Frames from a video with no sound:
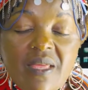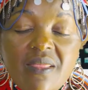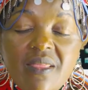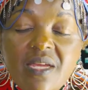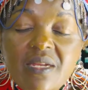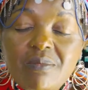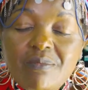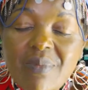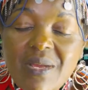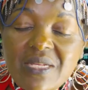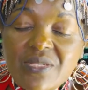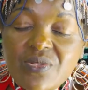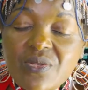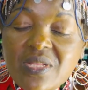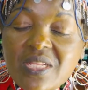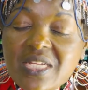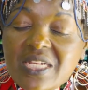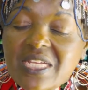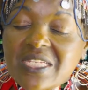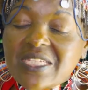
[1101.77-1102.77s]
That
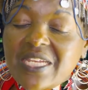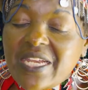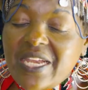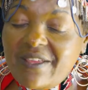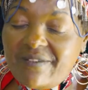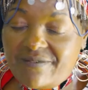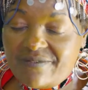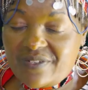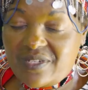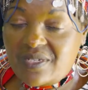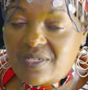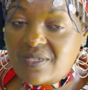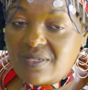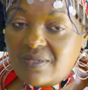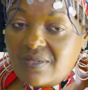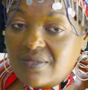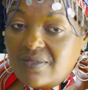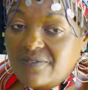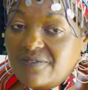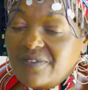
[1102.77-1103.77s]
person that has left
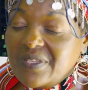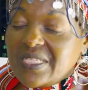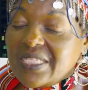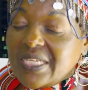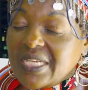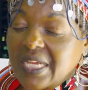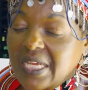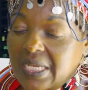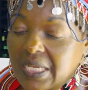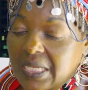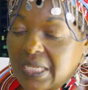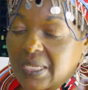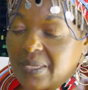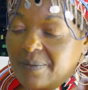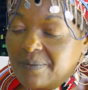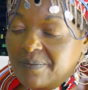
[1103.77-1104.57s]
physically,